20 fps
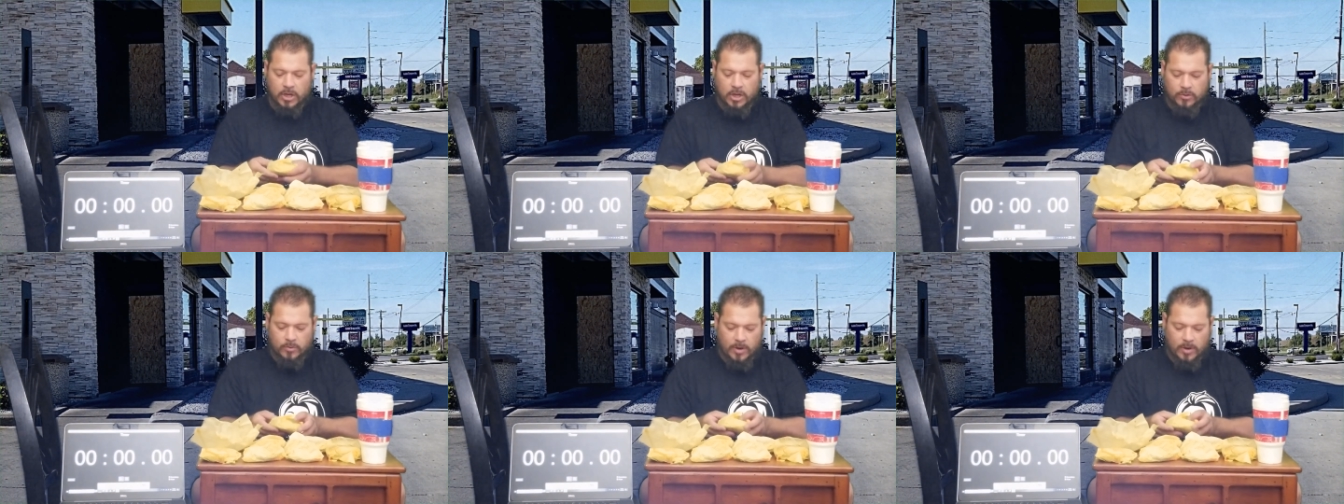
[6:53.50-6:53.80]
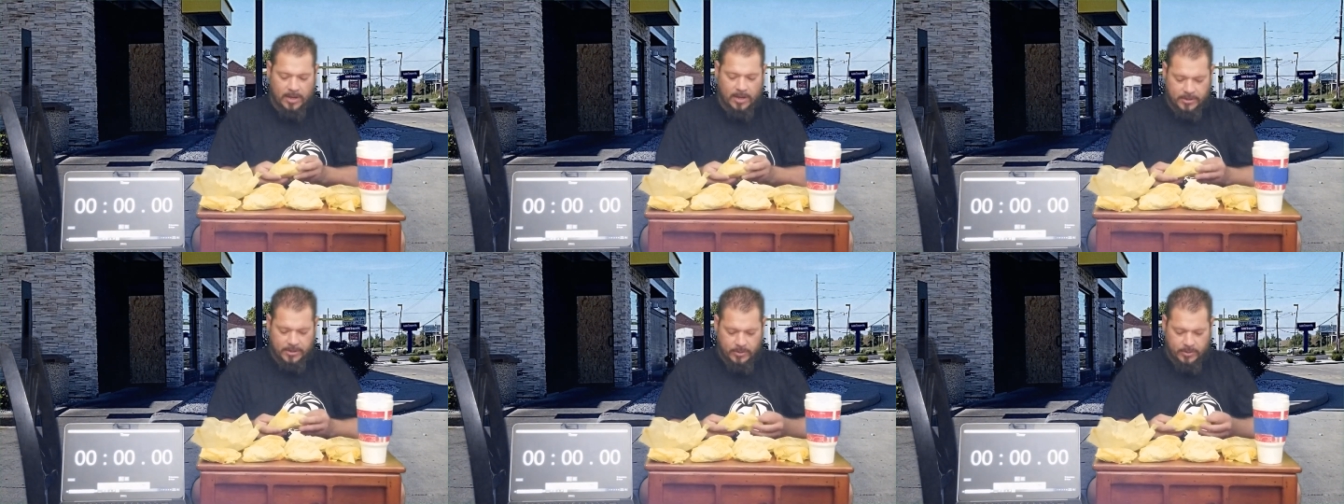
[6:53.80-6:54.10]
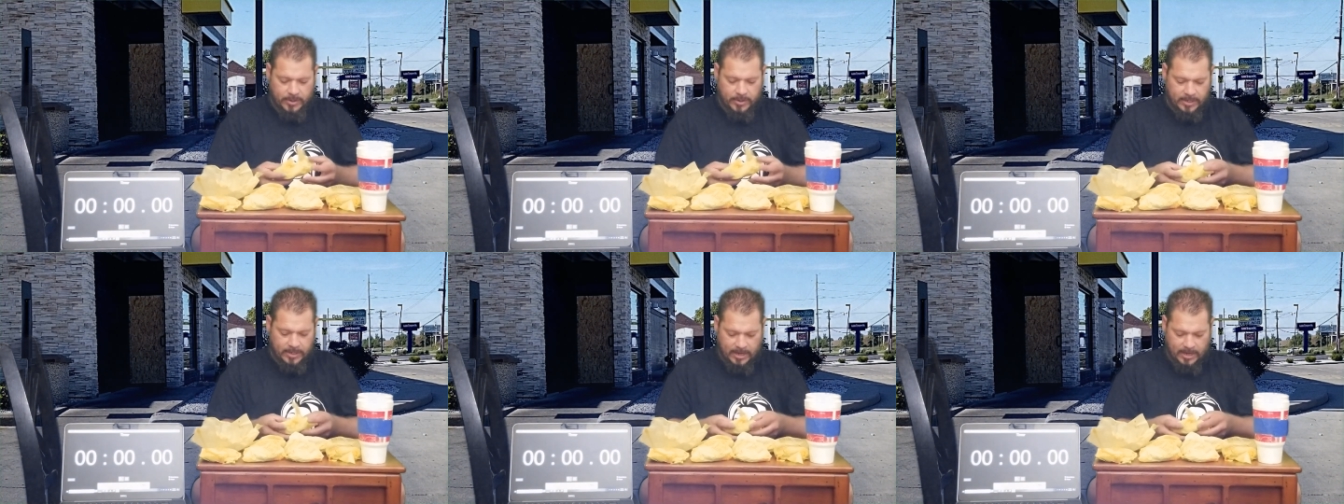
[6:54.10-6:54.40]
before I
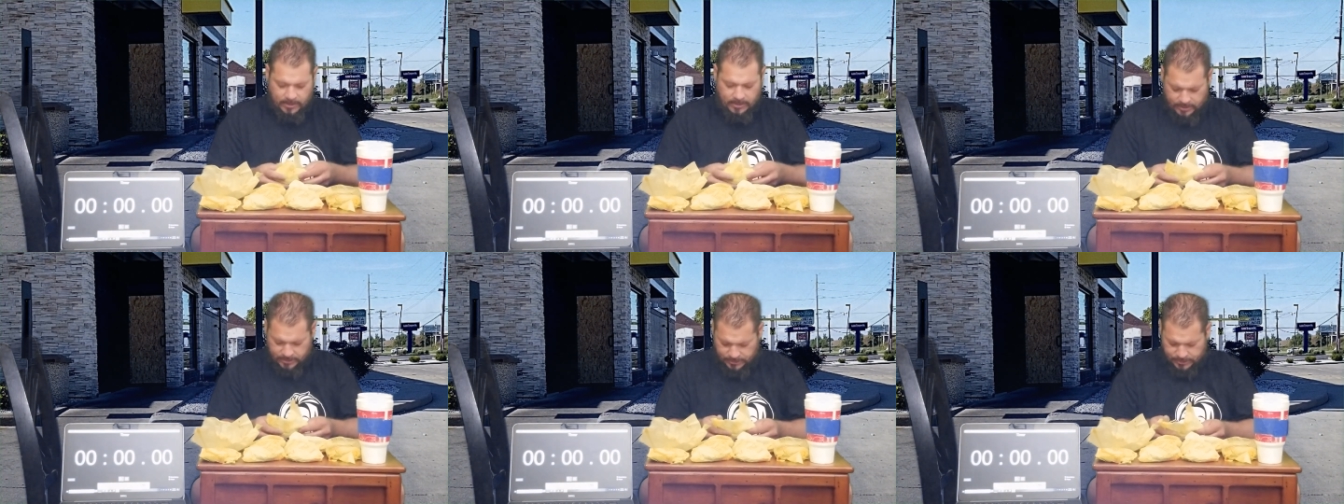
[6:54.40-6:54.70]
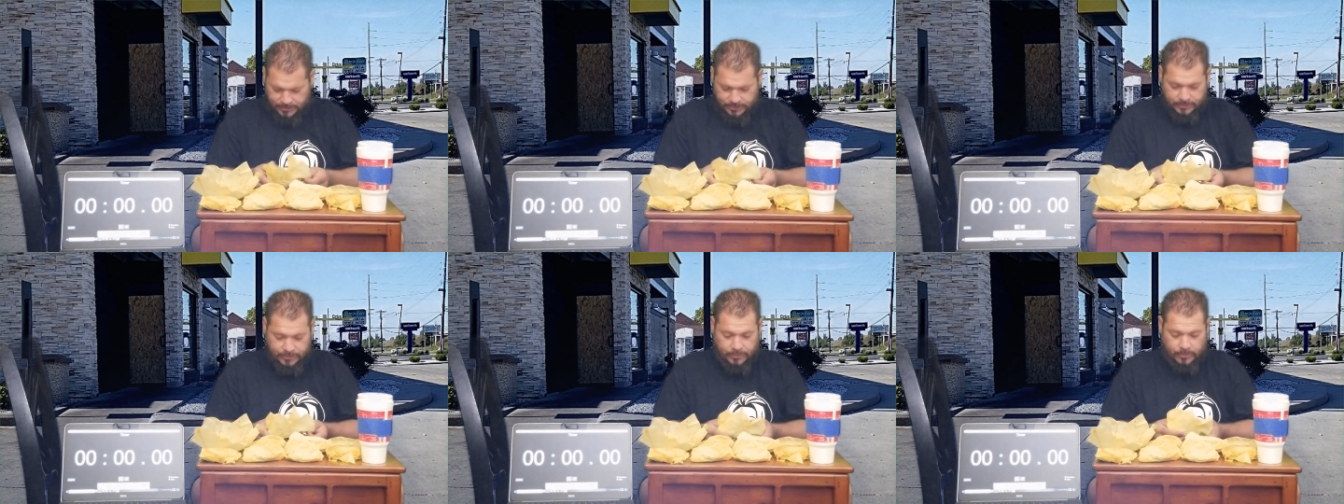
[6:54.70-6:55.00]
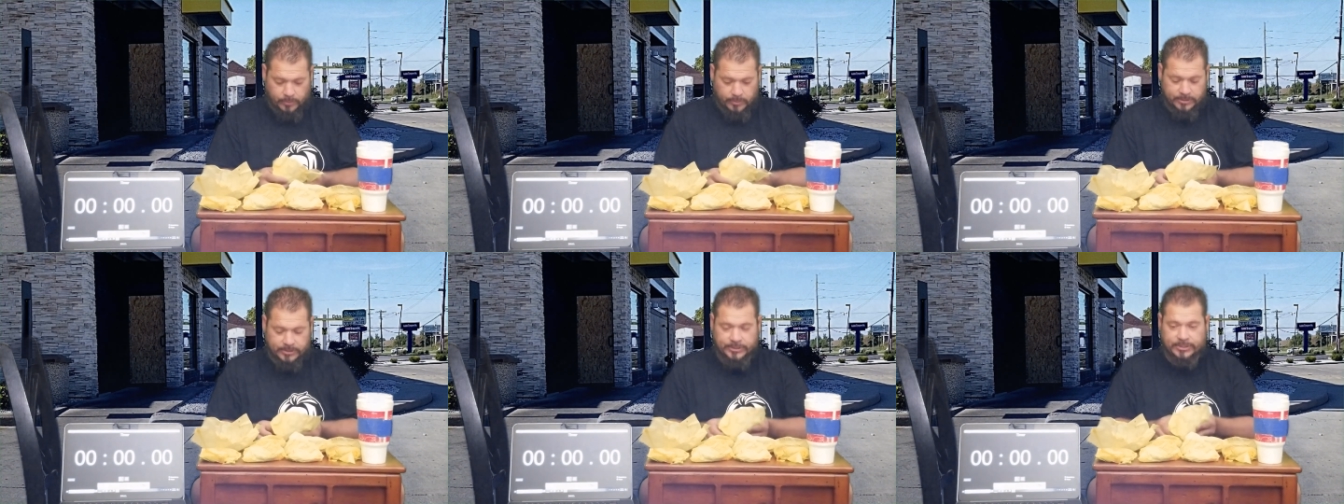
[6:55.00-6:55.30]
do it, I know you're just
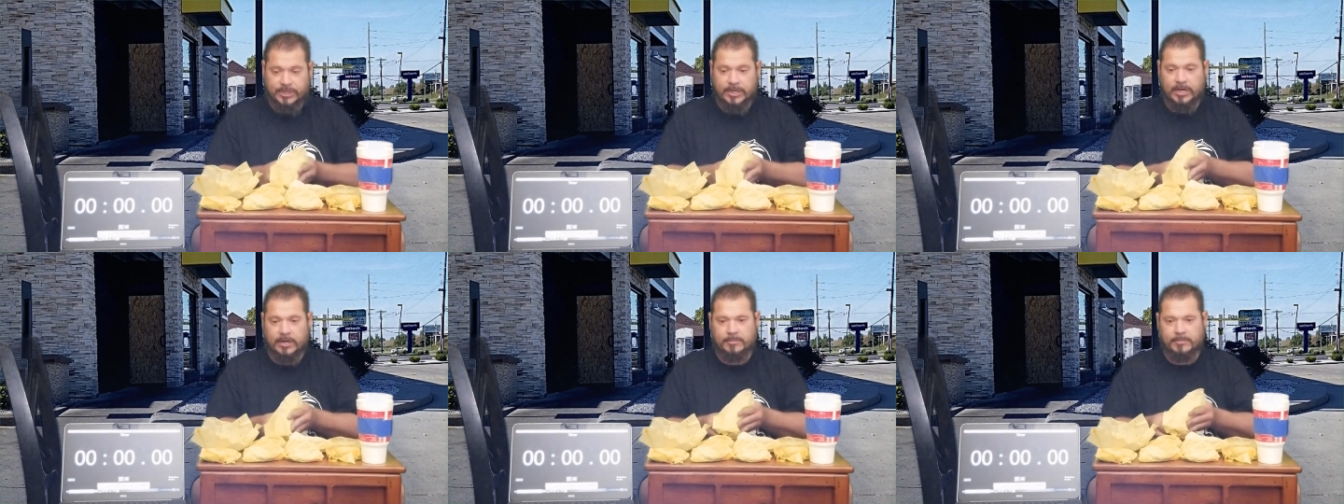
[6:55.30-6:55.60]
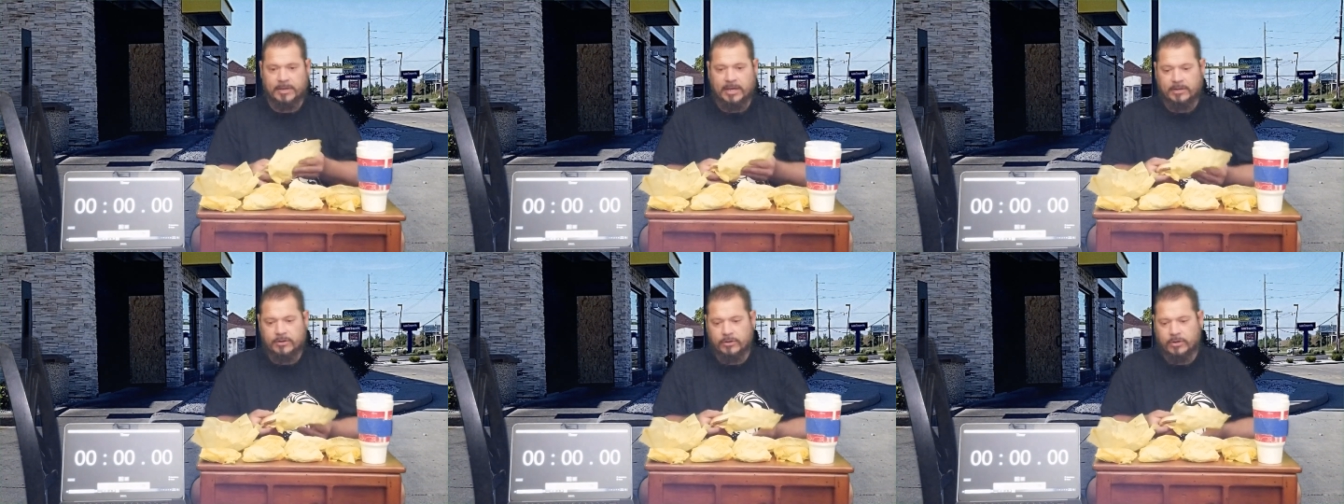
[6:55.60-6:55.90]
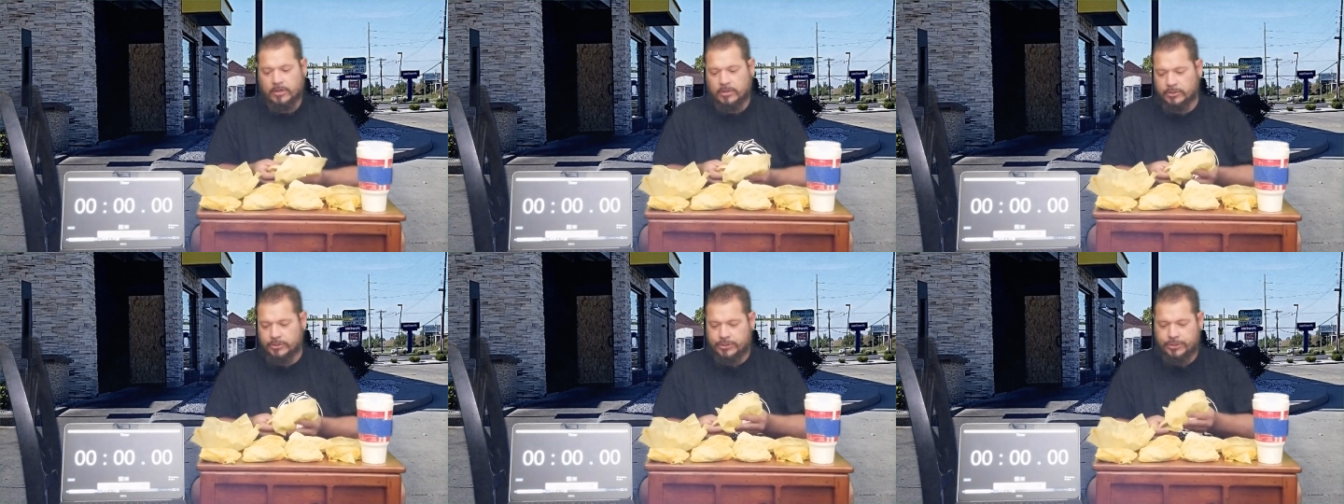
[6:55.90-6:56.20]
going to stare at me. I know
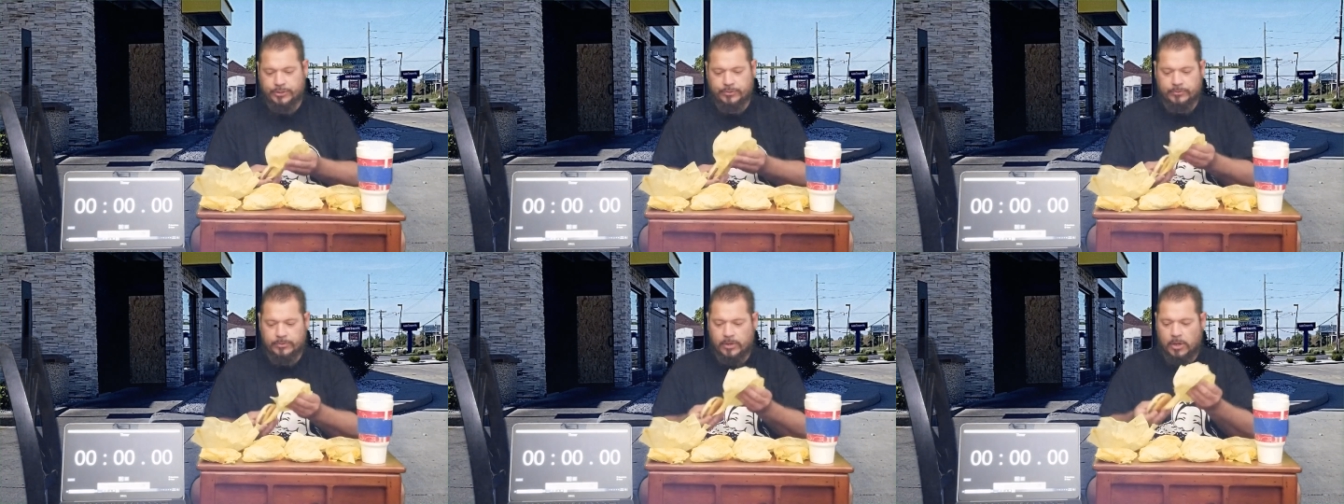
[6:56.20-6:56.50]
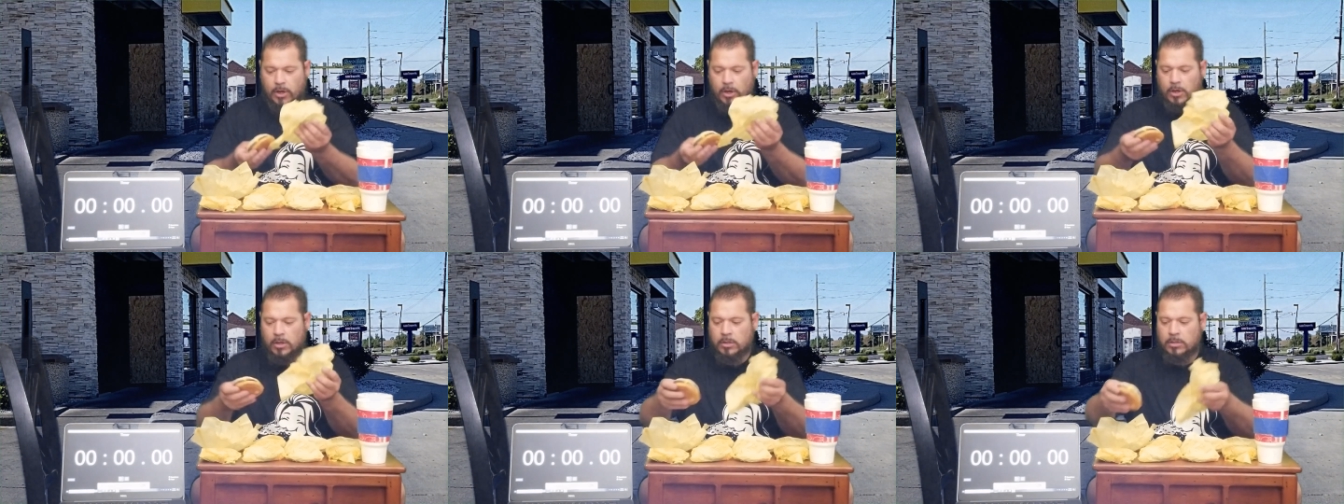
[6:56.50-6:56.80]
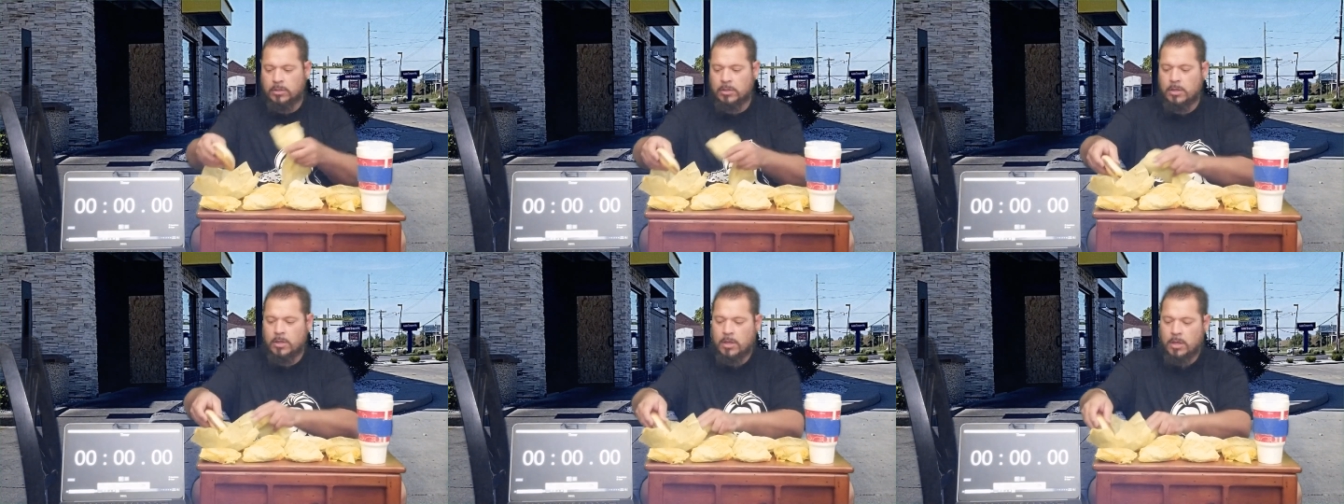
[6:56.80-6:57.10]
it look cute and all,
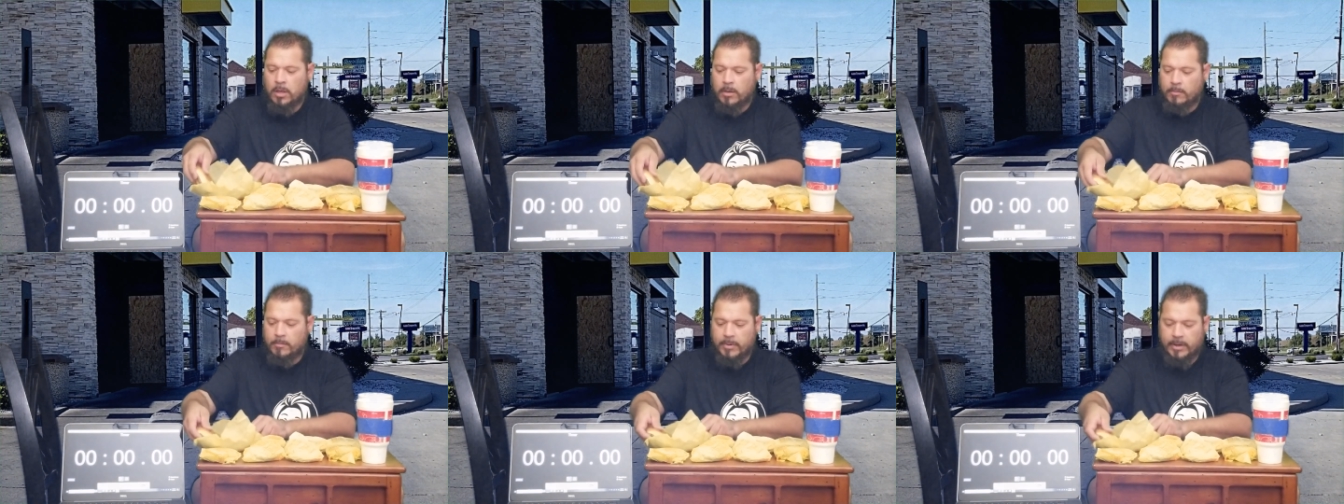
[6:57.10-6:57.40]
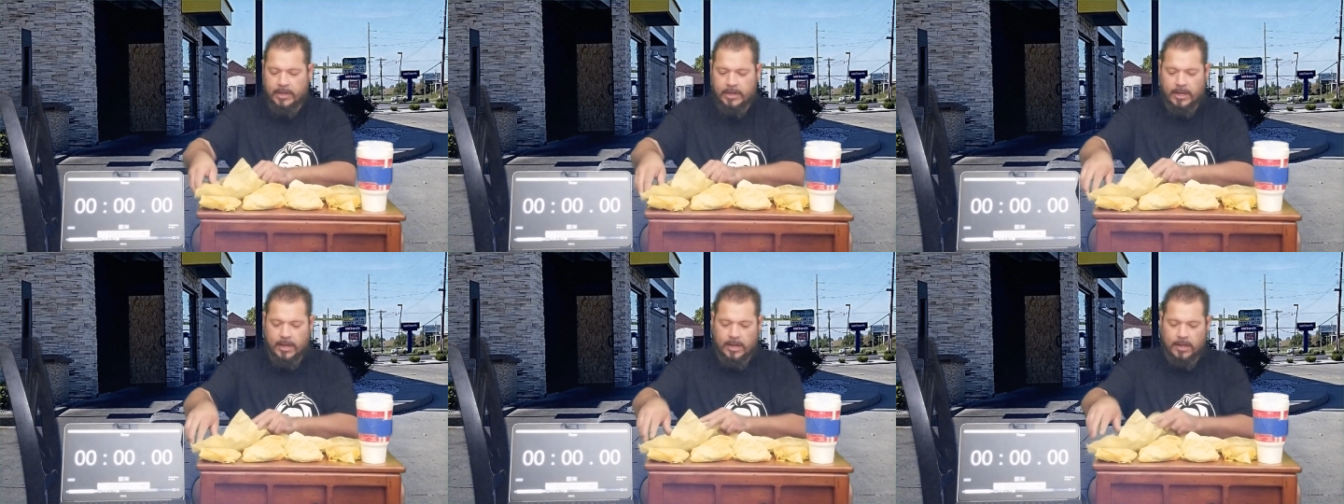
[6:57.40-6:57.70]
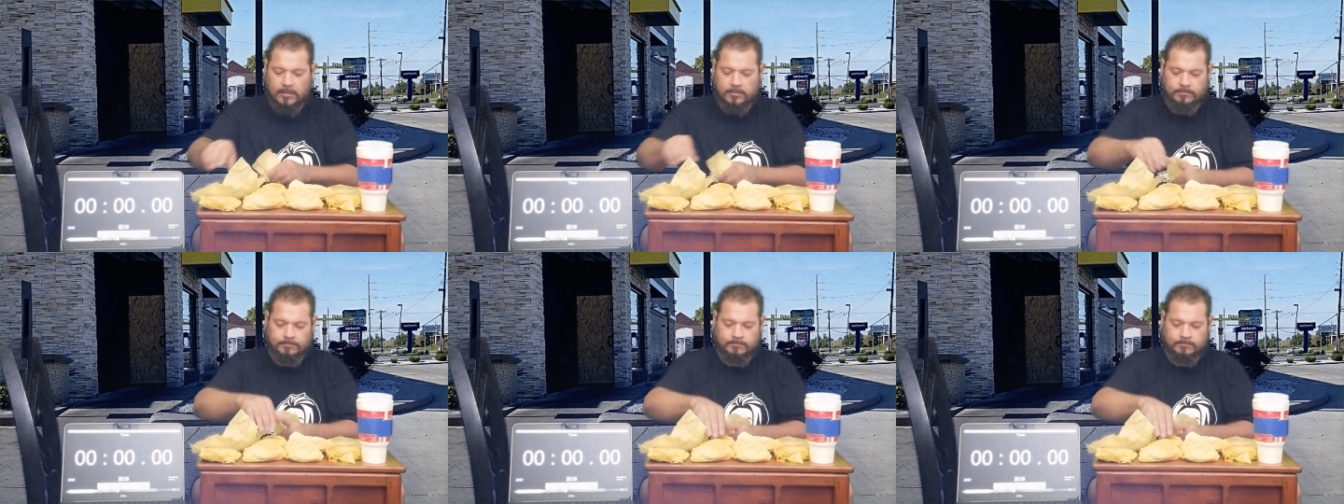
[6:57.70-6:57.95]
but uh,